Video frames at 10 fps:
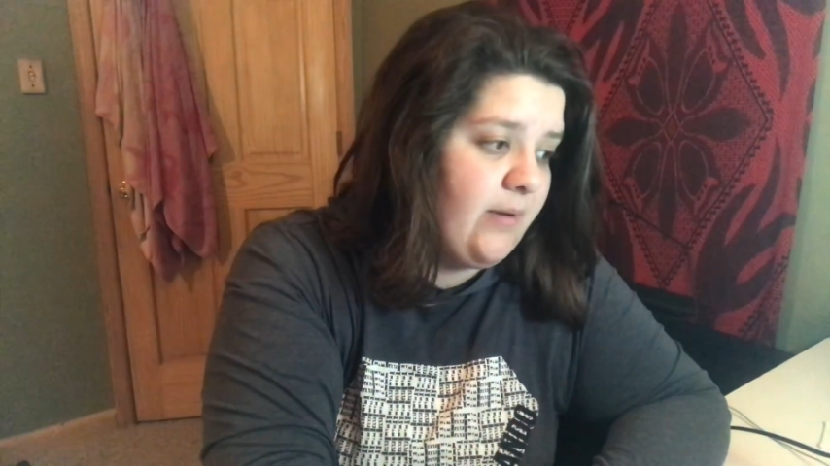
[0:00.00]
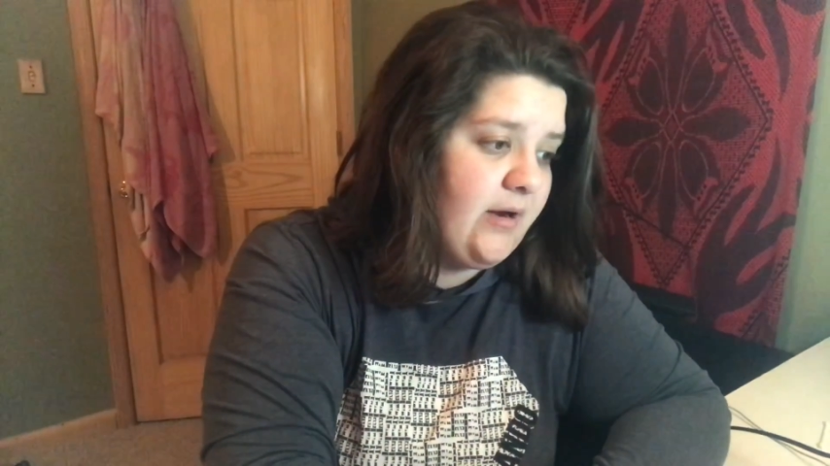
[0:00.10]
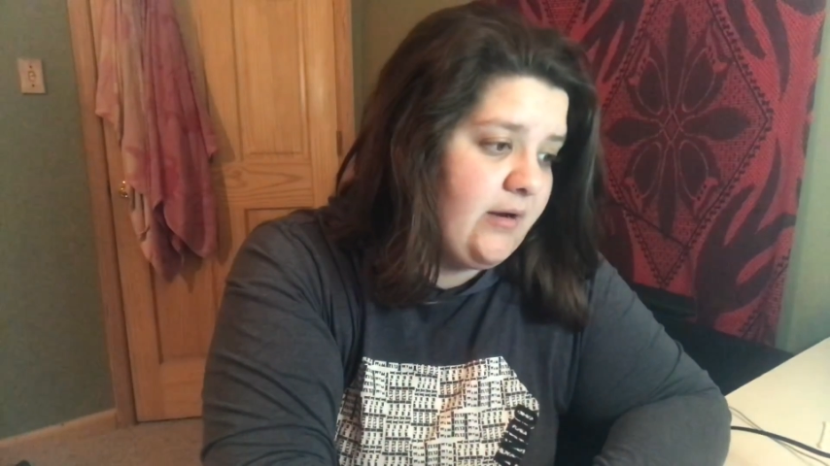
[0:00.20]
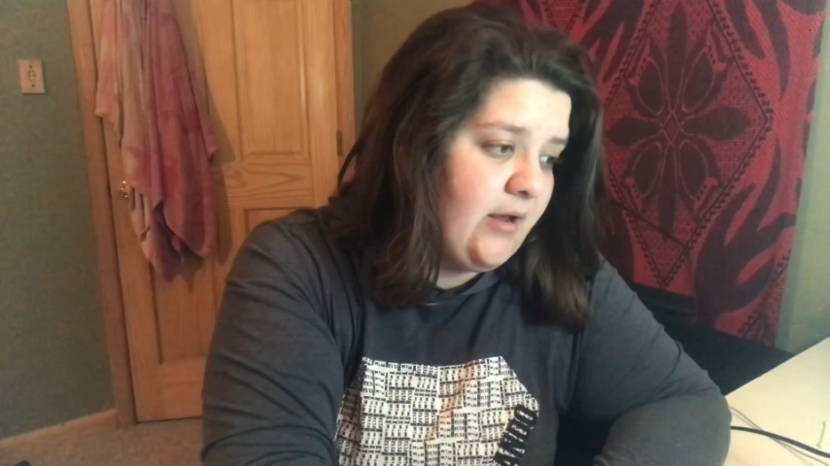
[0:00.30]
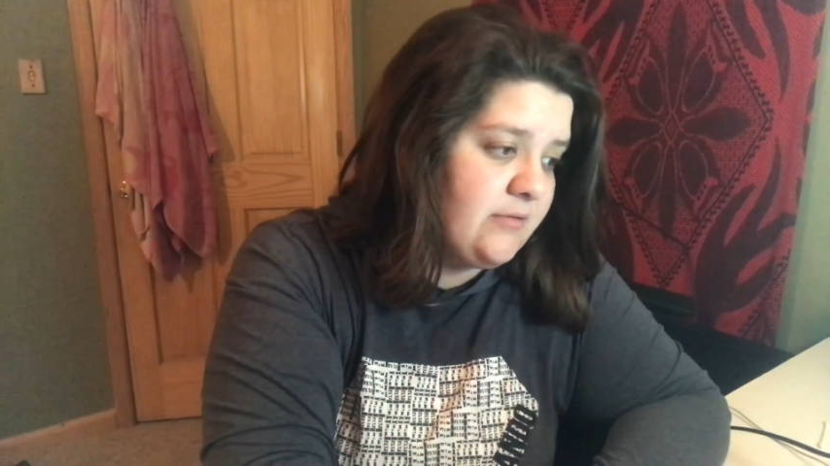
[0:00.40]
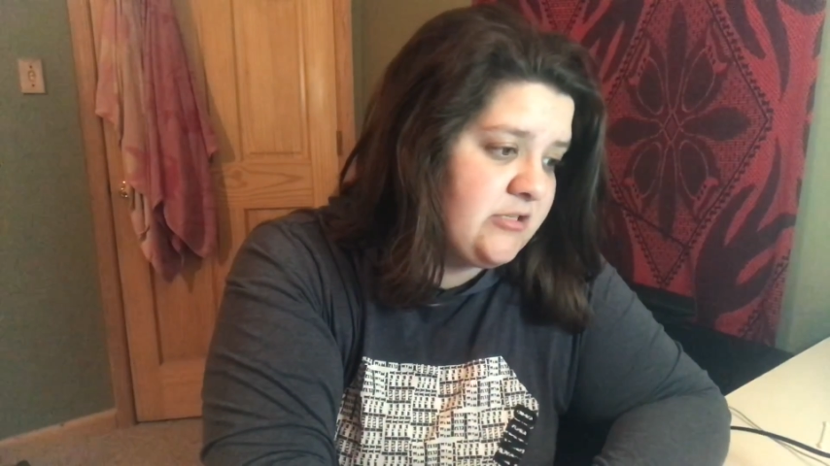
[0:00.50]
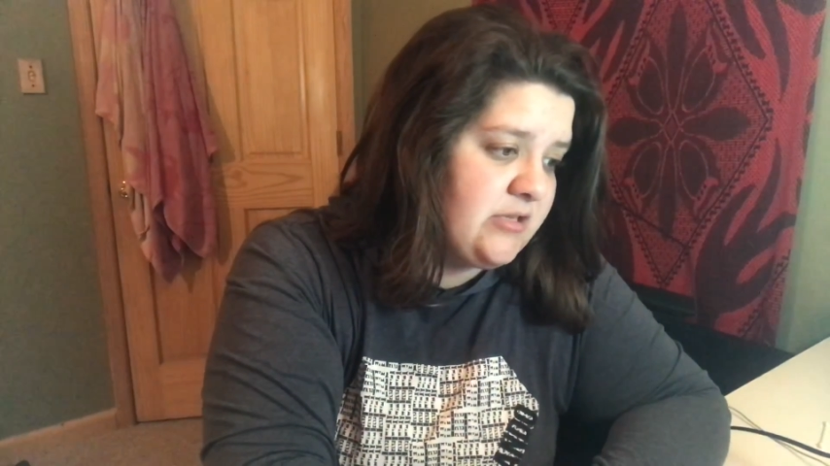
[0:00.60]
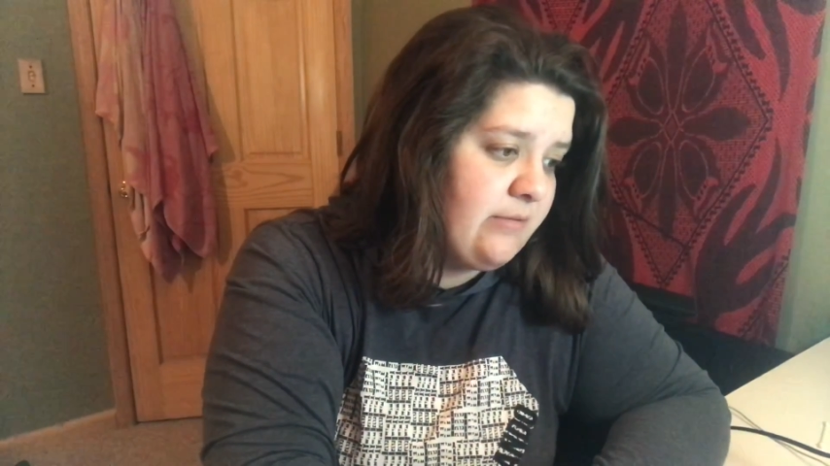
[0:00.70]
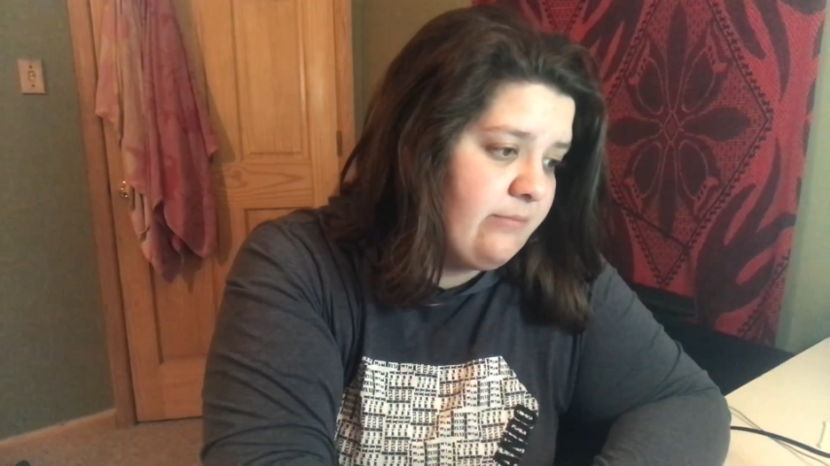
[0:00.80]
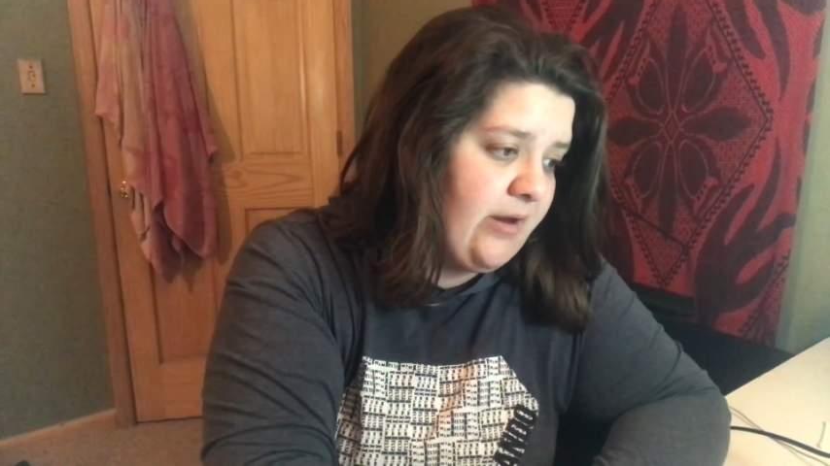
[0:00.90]
but I was
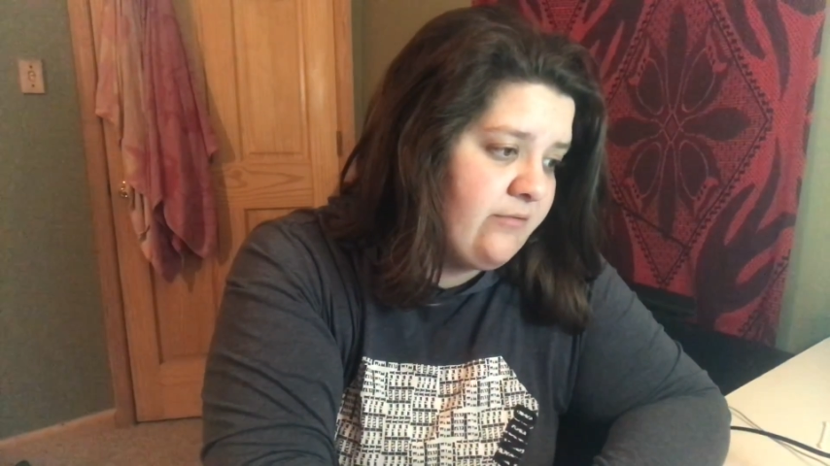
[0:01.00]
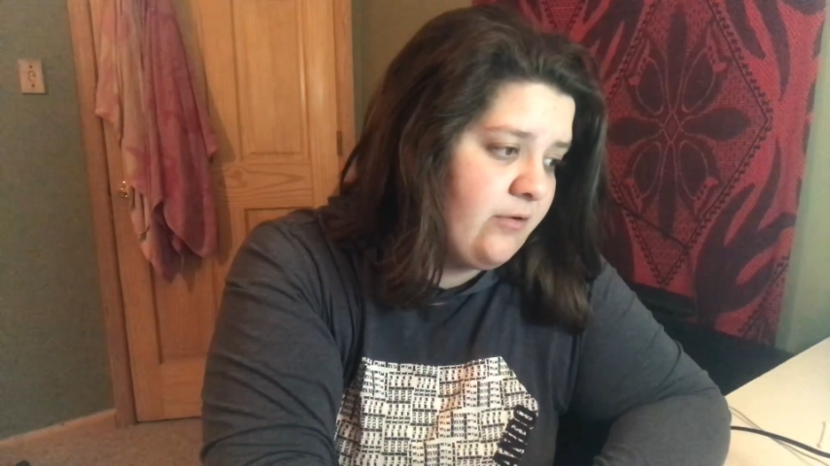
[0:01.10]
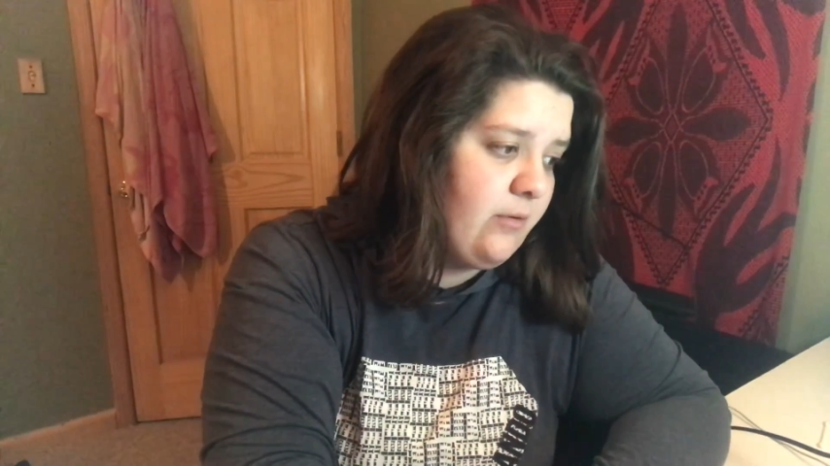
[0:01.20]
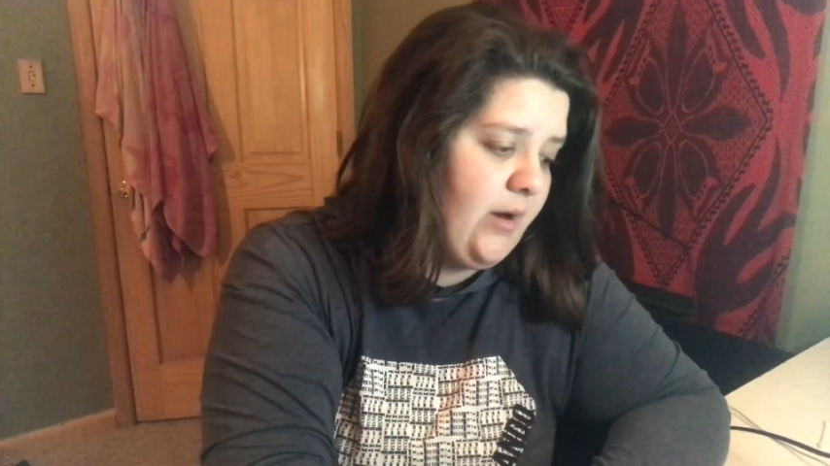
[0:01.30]
in bed for a